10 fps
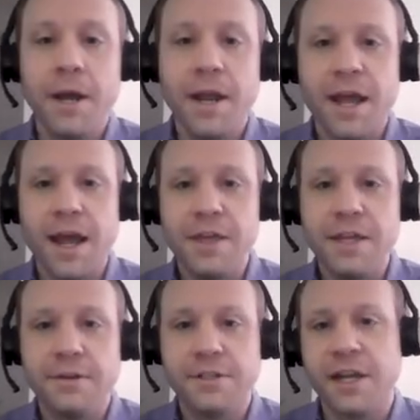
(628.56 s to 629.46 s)
But I, I
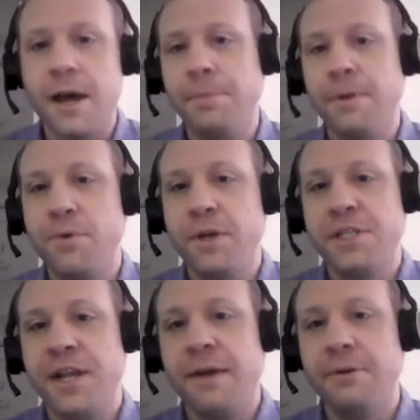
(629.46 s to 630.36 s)
think there's a couple of
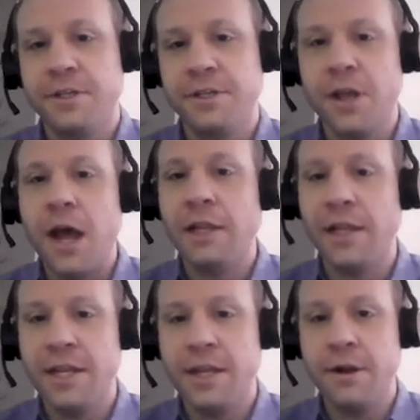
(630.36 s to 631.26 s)
points that I would just
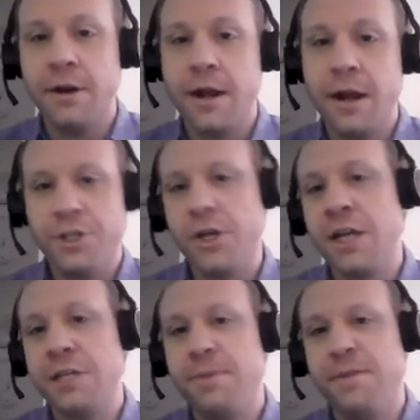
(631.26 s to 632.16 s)
highlight here. We
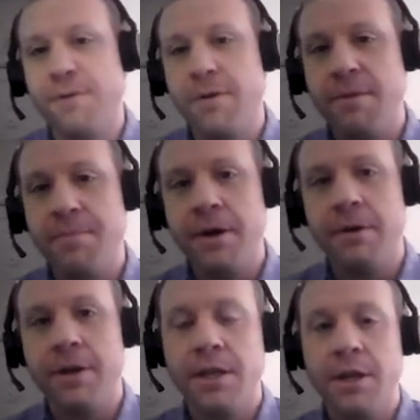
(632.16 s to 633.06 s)
talked before
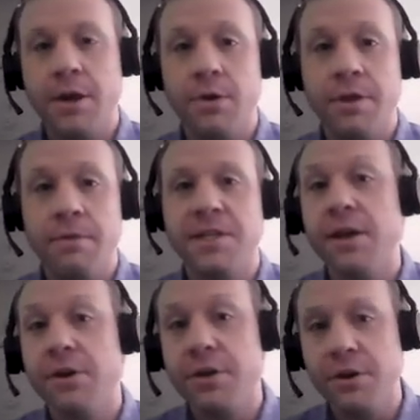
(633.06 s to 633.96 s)
about, you know, the
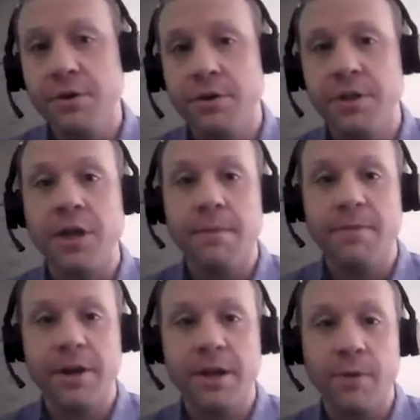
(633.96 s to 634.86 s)
TOU or the time
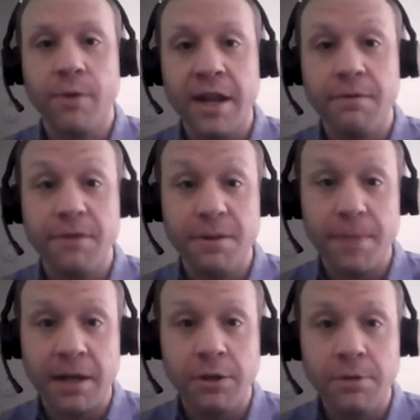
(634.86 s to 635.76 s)
varying rate
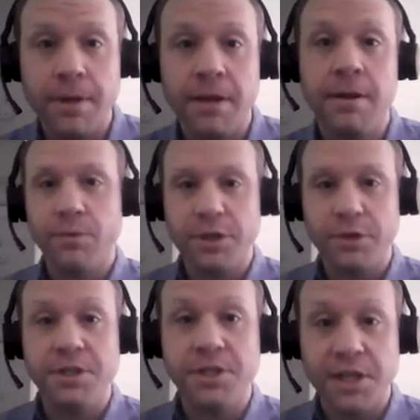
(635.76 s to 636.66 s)
feedback loop. And we
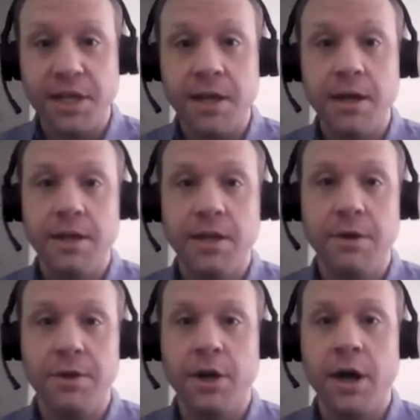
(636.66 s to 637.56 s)
do see you
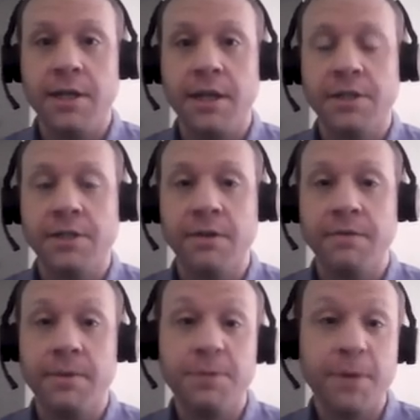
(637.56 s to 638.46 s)
know, in the context
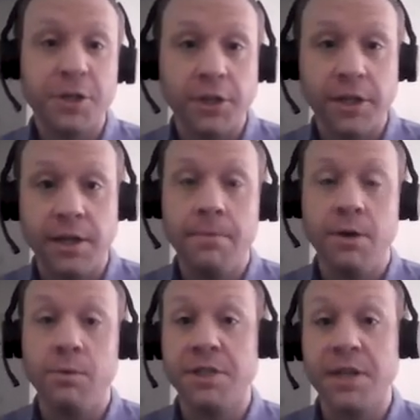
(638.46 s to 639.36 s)
of especially, you
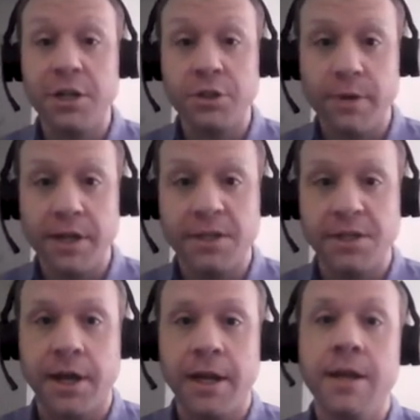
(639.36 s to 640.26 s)
know, residential rate
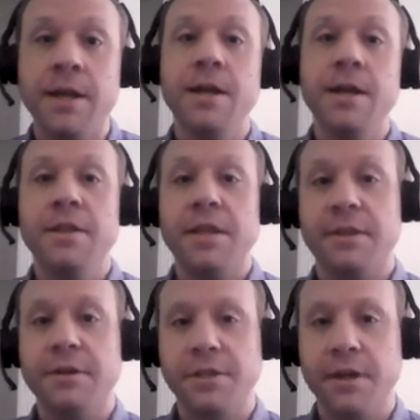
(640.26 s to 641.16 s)
design, that
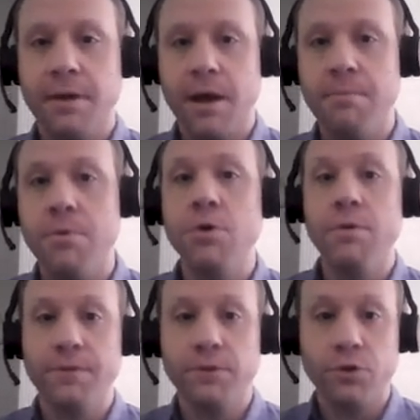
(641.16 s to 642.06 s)
there's a, a
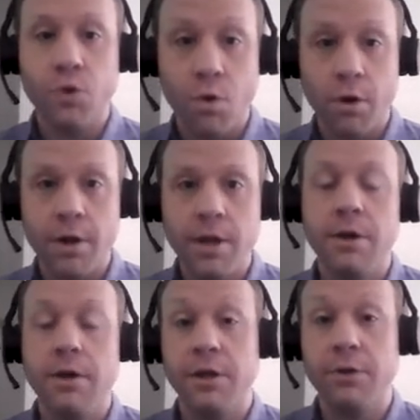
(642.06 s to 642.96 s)
move toward,
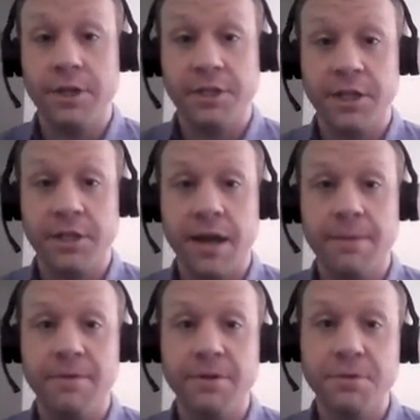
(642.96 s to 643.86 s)
you know, increasing
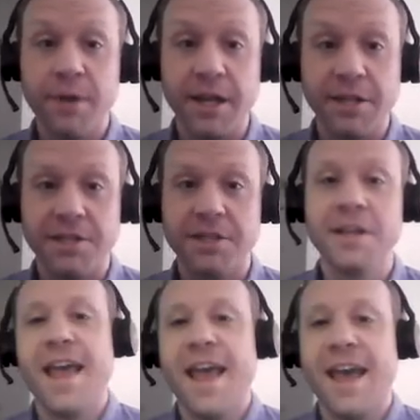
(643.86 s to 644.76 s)
time of use rates.
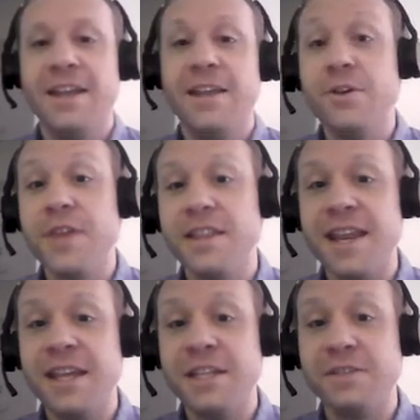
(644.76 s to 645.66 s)
And, you know, that
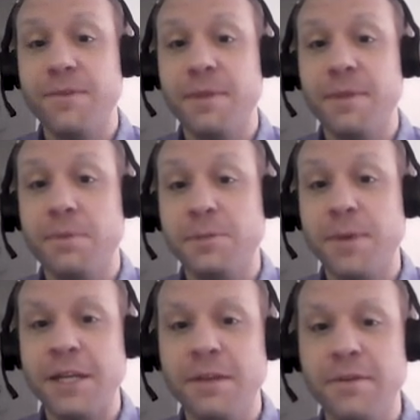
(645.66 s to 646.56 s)
is from the
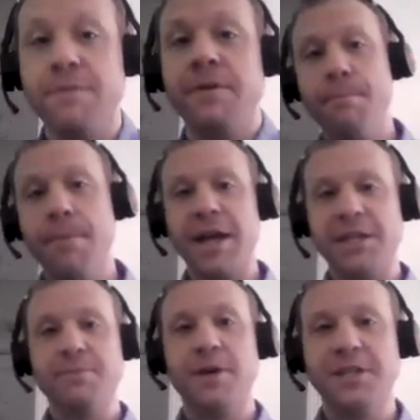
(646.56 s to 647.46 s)
perspective of
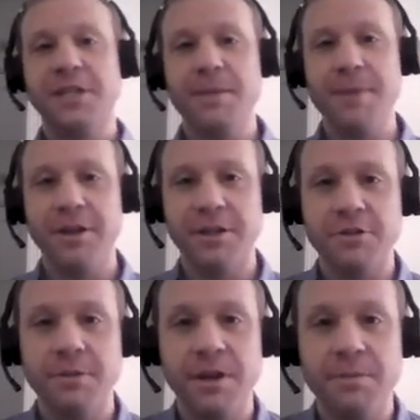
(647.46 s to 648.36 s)
maximizing the amount of
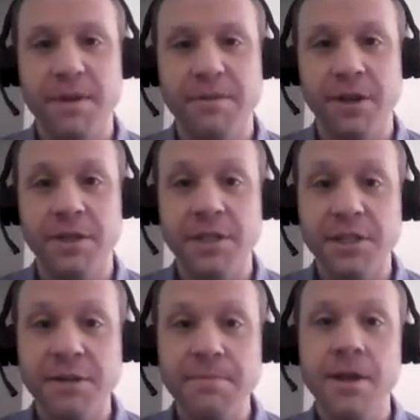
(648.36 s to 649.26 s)
distributed PV on the
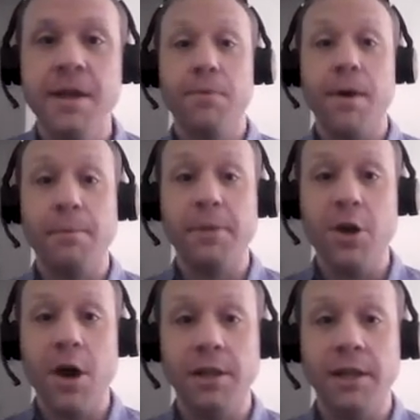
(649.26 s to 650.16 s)
system, probably
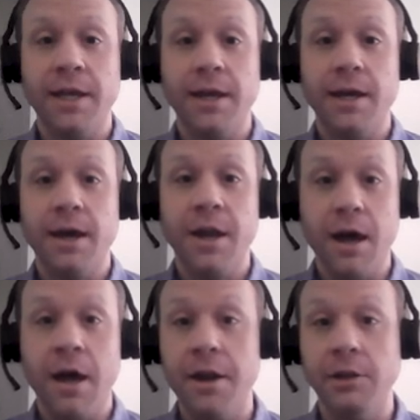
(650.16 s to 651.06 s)
not like an
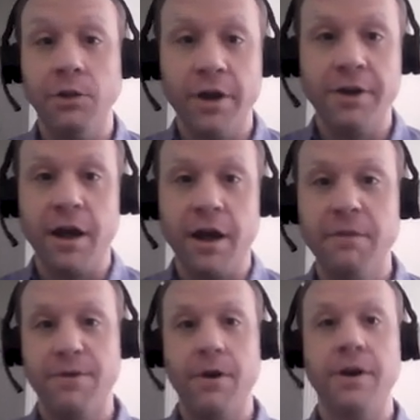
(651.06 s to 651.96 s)
unalloyed or
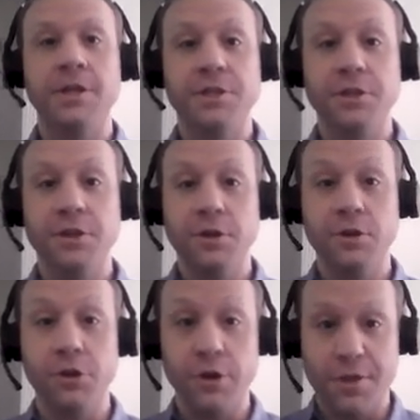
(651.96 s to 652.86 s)
unvarnished
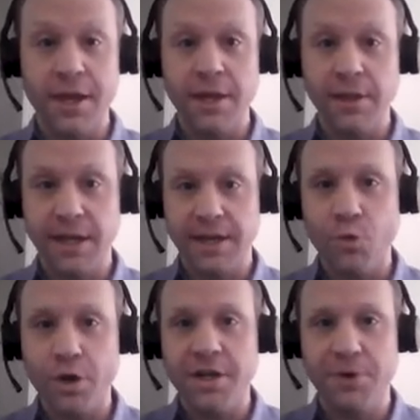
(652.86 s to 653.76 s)
good thing. Like it
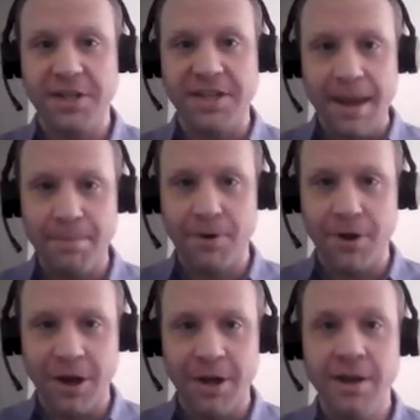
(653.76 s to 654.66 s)
would put a damper
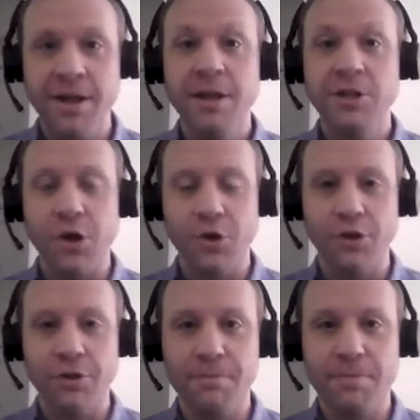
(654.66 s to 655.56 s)
on
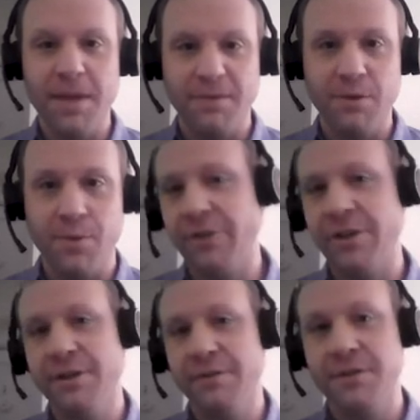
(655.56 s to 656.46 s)
total PV
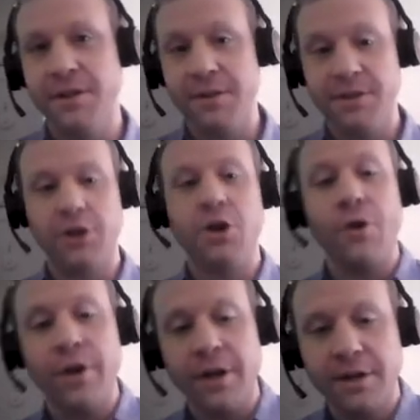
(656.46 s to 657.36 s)
relative to the
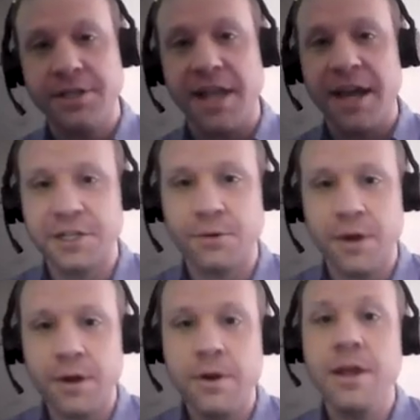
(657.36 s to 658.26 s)
current status
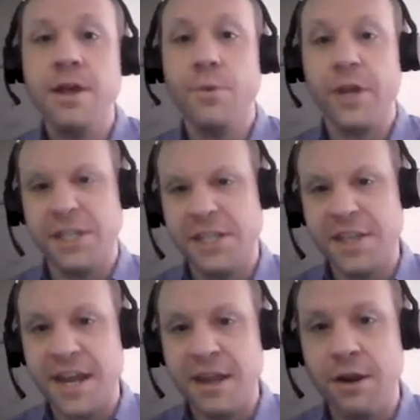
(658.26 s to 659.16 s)
quo. We can see
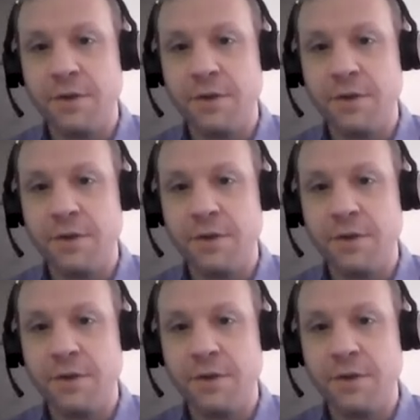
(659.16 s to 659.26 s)
that here.